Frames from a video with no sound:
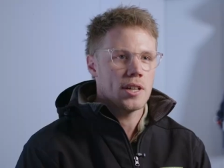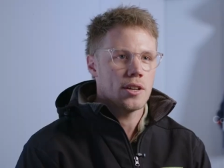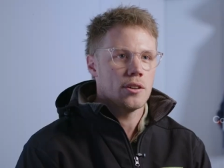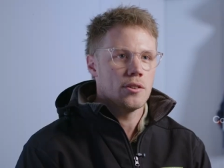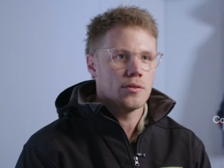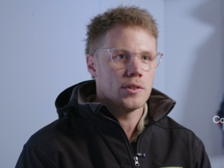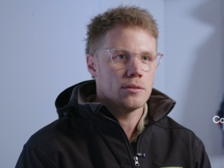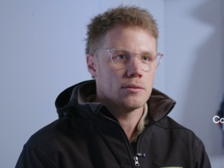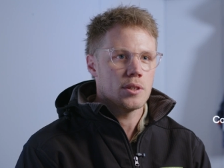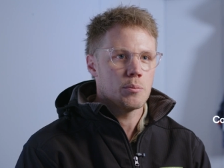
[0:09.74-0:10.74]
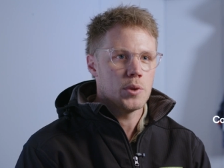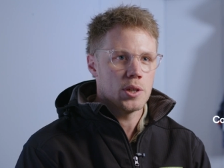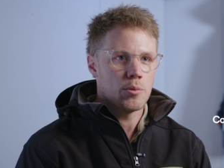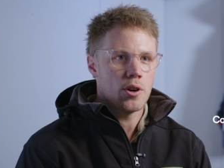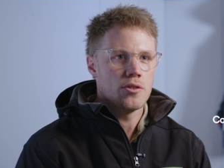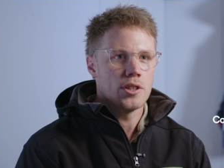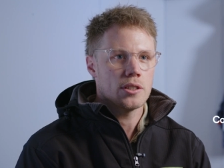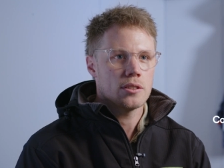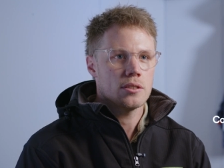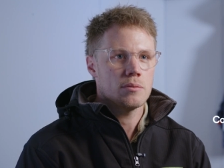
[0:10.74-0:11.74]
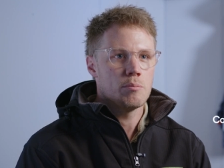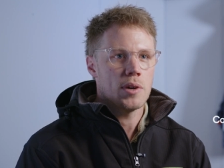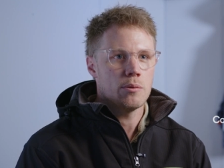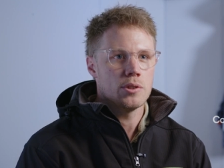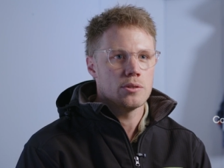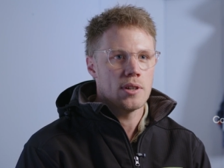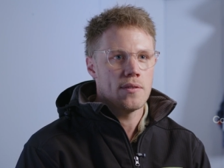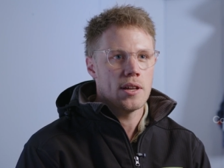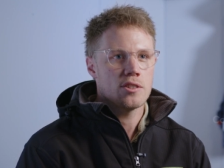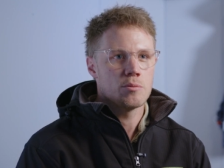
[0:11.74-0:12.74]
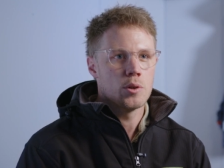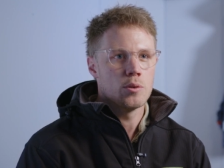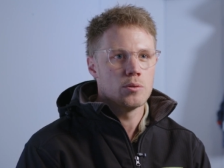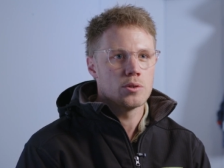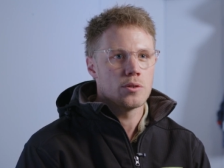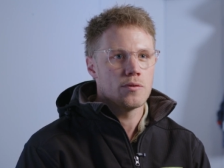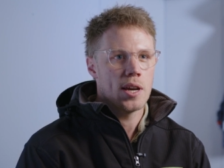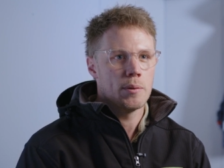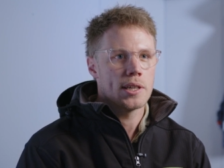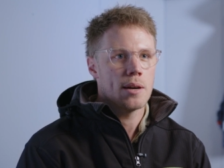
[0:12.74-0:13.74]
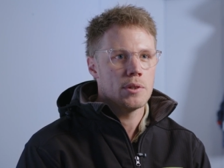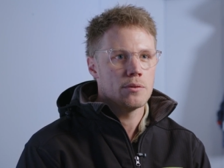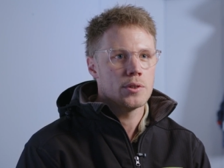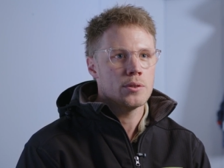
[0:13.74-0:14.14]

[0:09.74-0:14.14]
We take on a lot of like bigger projects, but we still have that small sort of family company